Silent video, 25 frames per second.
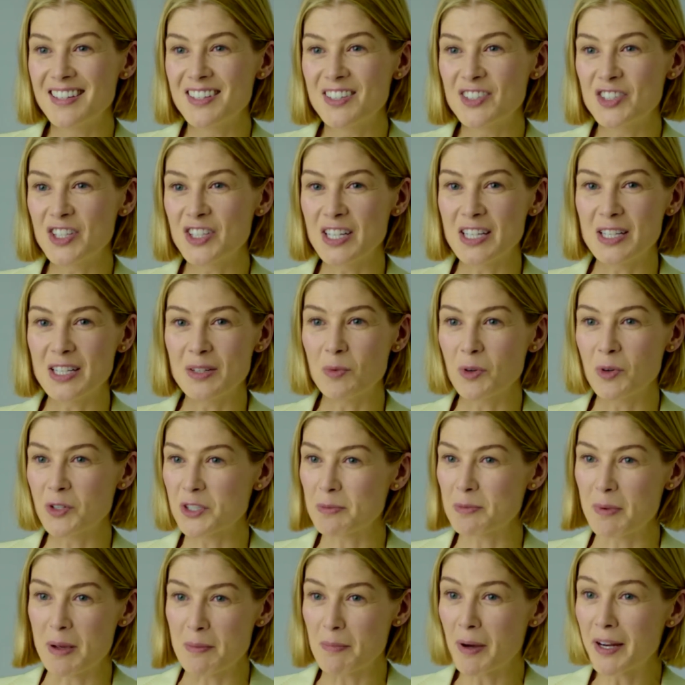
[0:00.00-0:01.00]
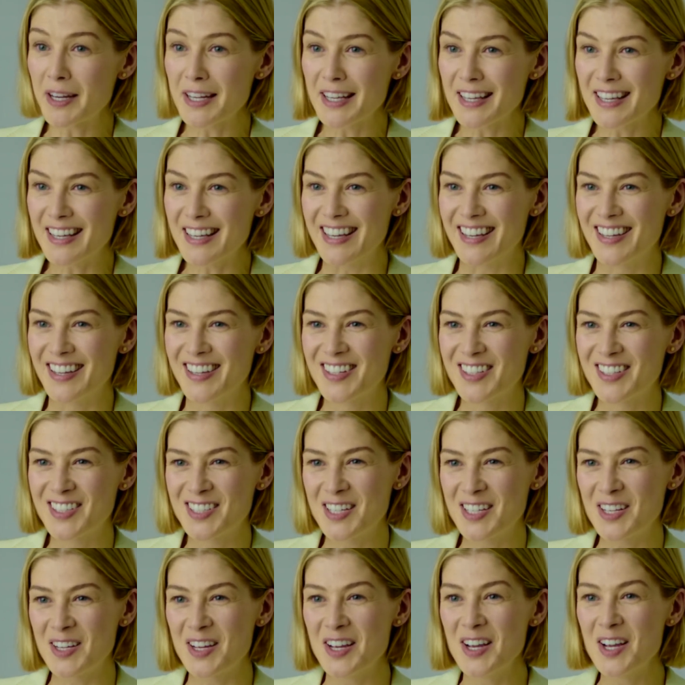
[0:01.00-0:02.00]
She wants to make money.
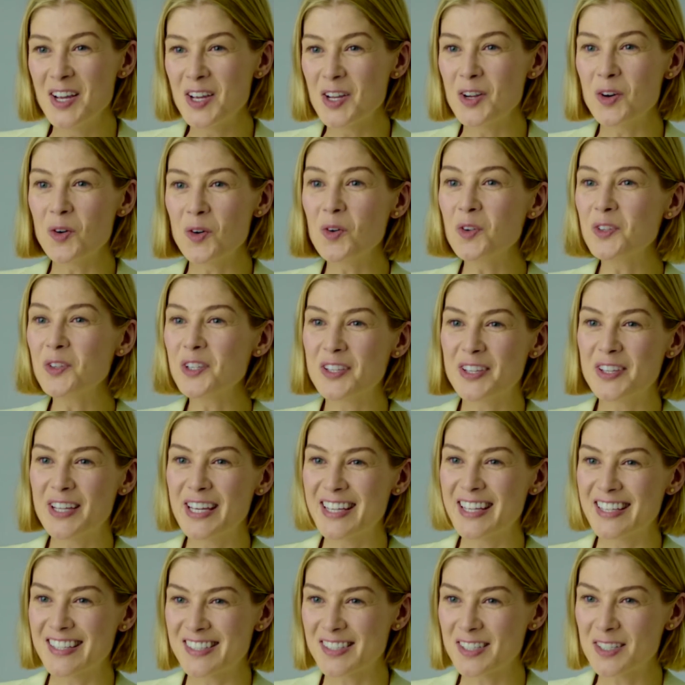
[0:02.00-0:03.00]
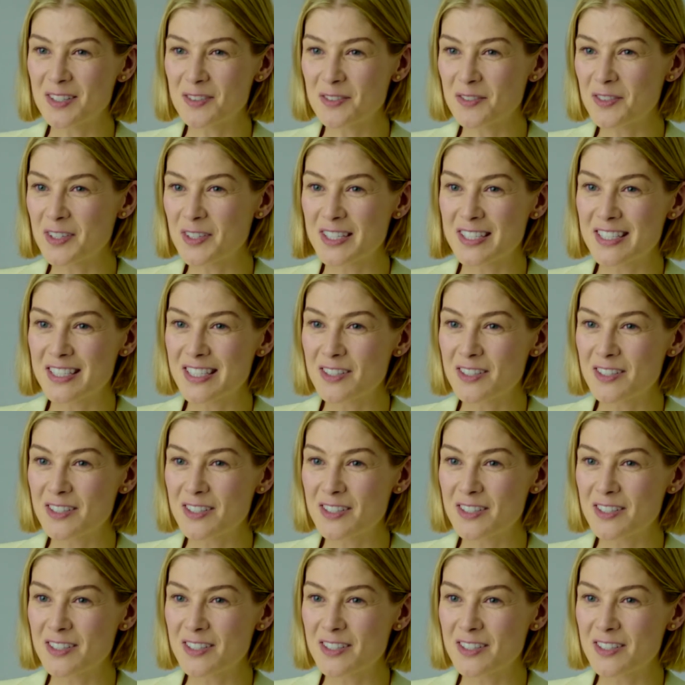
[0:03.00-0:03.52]
She, you know, all the things that have